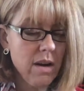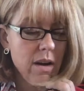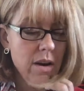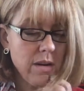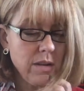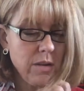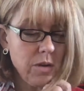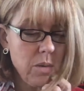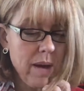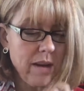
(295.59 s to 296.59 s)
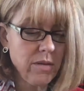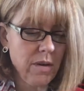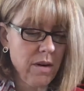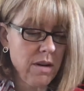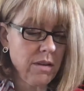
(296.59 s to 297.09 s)
hurts too much
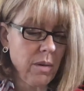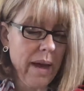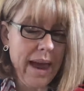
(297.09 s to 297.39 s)
for her to do